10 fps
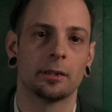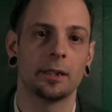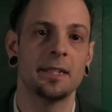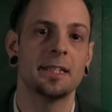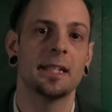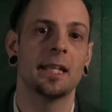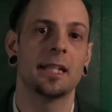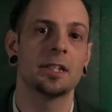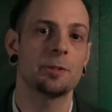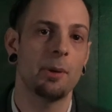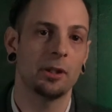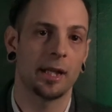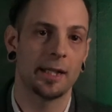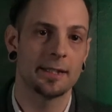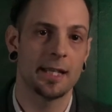glinting in the
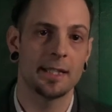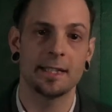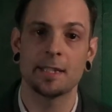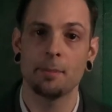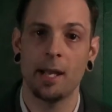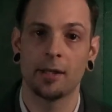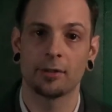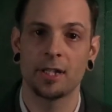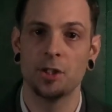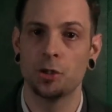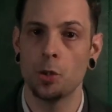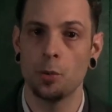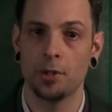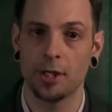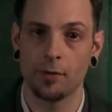spotlight as he smiled his
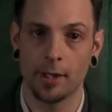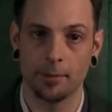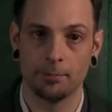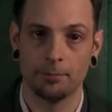toothy grin.